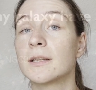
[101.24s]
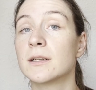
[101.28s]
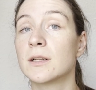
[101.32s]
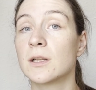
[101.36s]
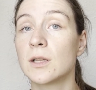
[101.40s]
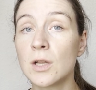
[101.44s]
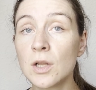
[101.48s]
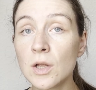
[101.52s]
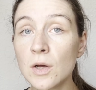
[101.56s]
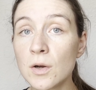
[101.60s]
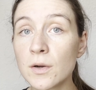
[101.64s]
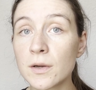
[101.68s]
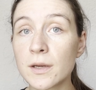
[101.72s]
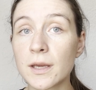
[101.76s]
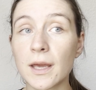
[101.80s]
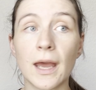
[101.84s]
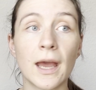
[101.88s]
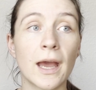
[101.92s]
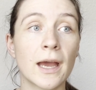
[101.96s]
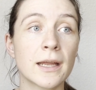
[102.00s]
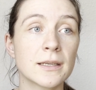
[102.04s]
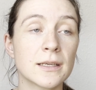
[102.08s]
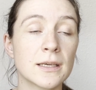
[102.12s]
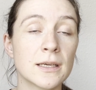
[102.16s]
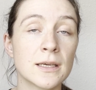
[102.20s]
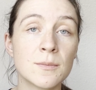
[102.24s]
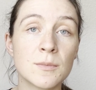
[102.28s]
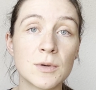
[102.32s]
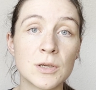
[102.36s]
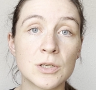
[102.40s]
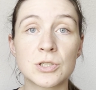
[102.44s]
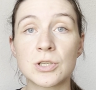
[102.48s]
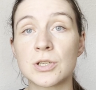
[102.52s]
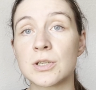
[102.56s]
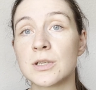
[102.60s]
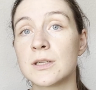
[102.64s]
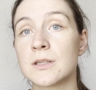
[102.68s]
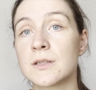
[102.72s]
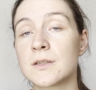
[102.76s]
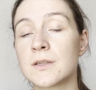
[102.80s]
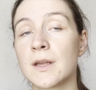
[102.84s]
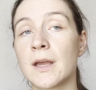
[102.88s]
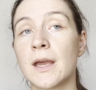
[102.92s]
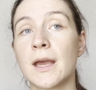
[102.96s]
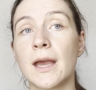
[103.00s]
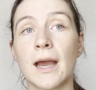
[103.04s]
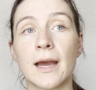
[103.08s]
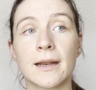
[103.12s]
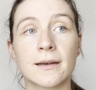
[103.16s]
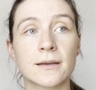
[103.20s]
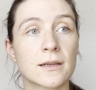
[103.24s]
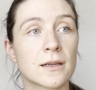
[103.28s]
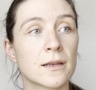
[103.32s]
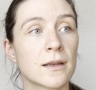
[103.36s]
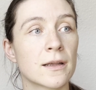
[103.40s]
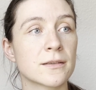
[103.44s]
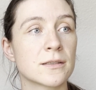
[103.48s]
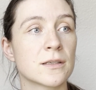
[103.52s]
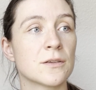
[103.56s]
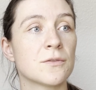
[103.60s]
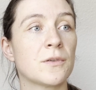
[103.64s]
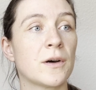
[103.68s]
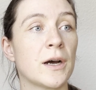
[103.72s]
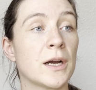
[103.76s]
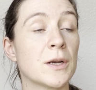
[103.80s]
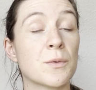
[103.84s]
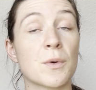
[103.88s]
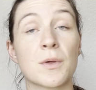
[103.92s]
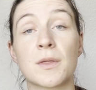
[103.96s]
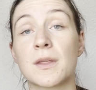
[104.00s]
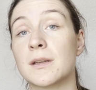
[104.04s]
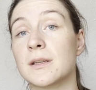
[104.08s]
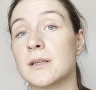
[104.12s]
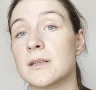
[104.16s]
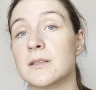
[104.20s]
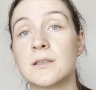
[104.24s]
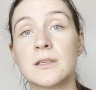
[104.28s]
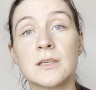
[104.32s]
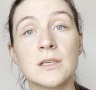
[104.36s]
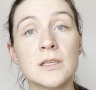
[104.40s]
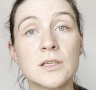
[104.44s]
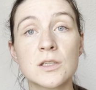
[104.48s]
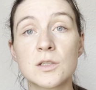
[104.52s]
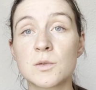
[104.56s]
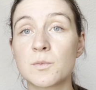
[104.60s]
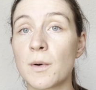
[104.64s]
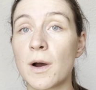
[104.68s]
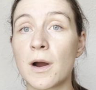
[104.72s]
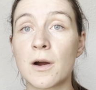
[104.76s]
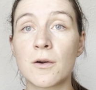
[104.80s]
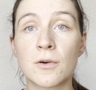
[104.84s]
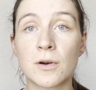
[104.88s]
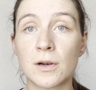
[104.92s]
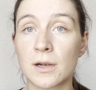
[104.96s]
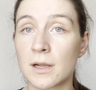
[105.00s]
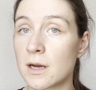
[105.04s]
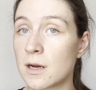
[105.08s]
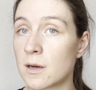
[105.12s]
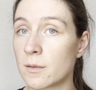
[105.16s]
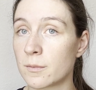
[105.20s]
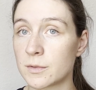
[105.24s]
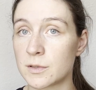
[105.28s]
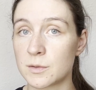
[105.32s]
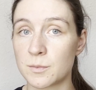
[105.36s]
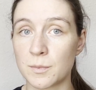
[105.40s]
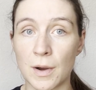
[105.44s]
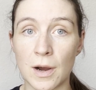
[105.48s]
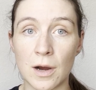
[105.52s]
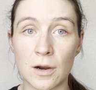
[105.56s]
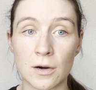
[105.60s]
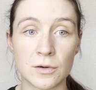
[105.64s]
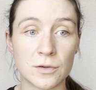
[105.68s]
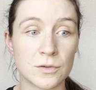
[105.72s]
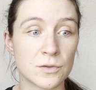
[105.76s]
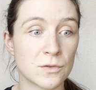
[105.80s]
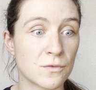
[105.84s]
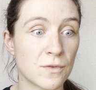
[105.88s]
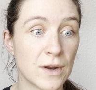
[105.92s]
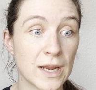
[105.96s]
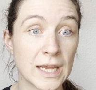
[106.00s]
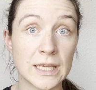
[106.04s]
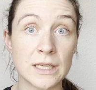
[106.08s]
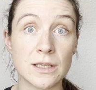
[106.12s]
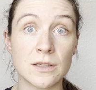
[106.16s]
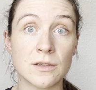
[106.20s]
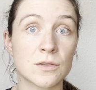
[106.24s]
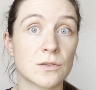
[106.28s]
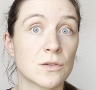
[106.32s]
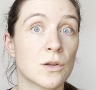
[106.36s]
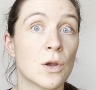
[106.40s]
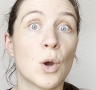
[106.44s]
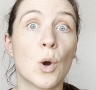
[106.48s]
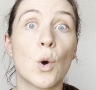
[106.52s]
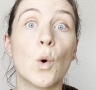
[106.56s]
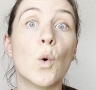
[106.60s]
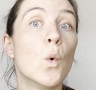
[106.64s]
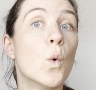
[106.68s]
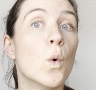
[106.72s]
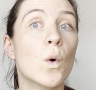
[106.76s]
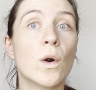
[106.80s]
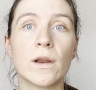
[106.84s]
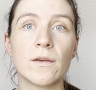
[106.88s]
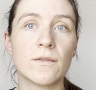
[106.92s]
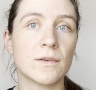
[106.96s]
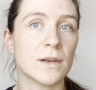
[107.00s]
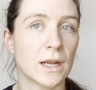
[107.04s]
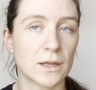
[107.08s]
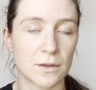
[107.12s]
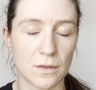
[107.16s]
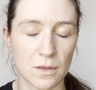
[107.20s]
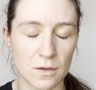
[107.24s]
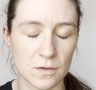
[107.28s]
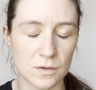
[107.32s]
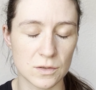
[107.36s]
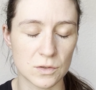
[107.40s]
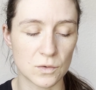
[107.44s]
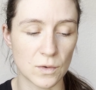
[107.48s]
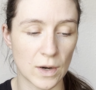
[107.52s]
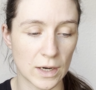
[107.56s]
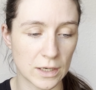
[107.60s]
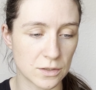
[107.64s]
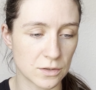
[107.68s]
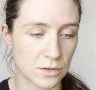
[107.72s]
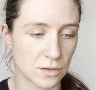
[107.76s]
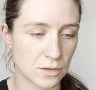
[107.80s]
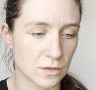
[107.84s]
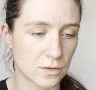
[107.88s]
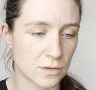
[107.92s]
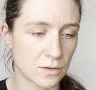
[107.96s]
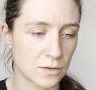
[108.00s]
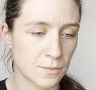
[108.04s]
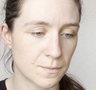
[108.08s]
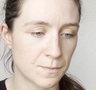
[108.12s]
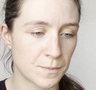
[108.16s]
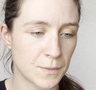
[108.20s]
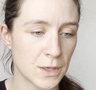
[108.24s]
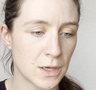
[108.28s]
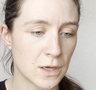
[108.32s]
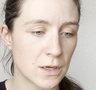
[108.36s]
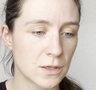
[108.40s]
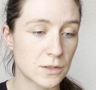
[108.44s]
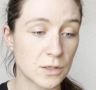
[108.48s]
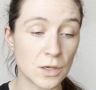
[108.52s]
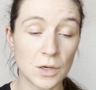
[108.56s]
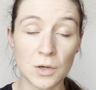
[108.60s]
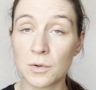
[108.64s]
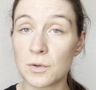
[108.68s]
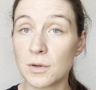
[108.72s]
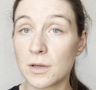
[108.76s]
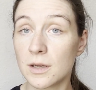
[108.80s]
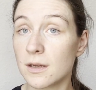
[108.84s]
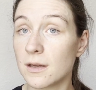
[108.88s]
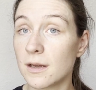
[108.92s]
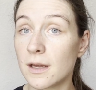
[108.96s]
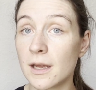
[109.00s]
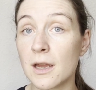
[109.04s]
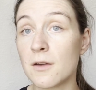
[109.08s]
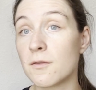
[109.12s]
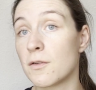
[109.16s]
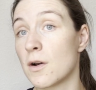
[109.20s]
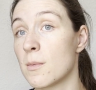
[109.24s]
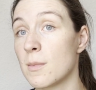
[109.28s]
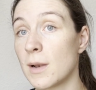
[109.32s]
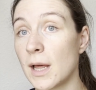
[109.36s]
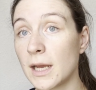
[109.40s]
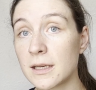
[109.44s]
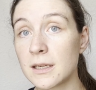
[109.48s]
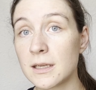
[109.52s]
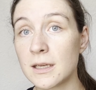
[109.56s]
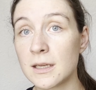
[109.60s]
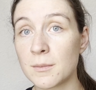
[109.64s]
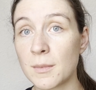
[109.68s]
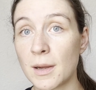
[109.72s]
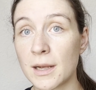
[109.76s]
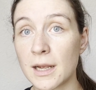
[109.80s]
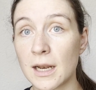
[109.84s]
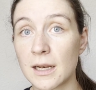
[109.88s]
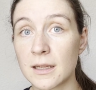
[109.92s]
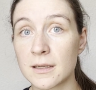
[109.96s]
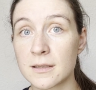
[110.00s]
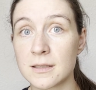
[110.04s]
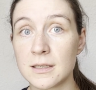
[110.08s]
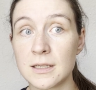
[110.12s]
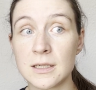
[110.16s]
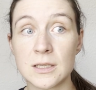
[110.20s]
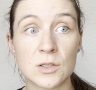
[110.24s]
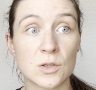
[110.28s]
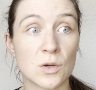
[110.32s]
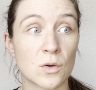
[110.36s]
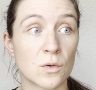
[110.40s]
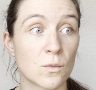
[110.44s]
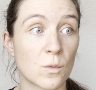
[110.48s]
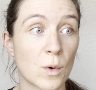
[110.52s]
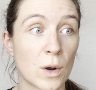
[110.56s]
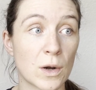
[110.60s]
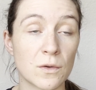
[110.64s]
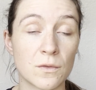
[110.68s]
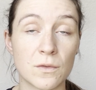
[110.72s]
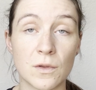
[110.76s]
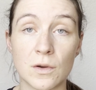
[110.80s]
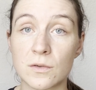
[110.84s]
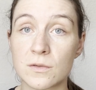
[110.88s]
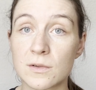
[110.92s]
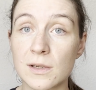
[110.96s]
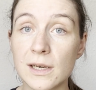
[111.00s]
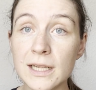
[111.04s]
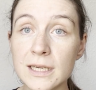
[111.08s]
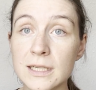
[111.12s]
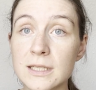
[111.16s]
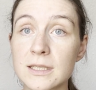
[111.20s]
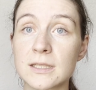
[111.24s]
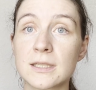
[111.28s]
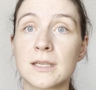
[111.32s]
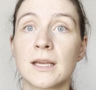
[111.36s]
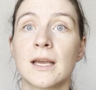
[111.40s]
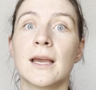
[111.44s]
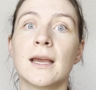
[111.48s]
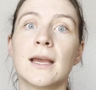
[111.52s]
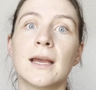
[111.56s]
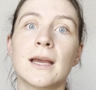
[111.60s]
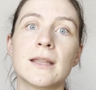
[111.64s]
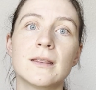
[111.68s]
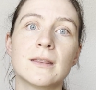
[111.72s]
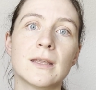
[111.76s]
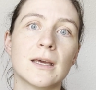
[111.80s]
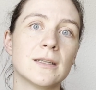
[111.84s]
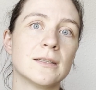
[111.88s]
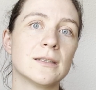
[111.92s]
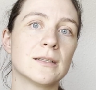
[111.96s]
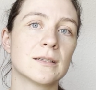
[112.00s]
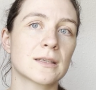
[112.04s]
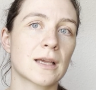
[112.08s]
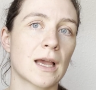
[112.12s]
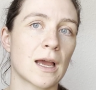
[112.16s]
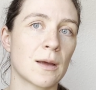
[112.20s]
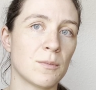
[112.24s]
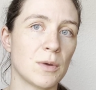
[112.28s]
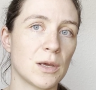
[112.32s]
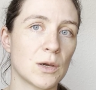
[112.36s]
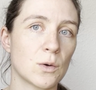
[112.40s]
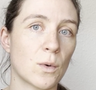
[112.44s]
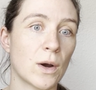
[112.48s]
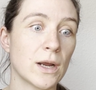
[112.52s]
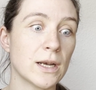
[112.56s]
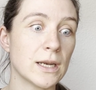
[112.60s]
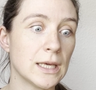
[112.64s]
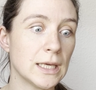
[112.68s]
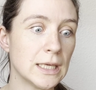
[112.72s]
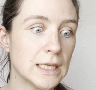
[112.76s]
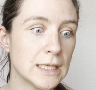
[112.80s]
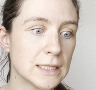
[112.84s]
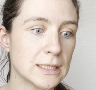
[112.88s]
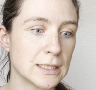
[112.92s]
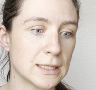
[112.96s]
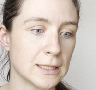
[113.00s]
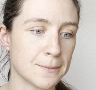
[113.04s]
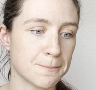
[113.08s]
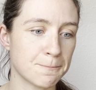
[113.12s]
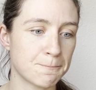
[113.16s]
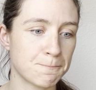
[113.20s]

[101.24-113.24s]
a look at images and classified whether they see spiral arms, bars, rings, or even other structures. So if I'm lucky and my galaxy is on one of those lists, then this can be quite easy.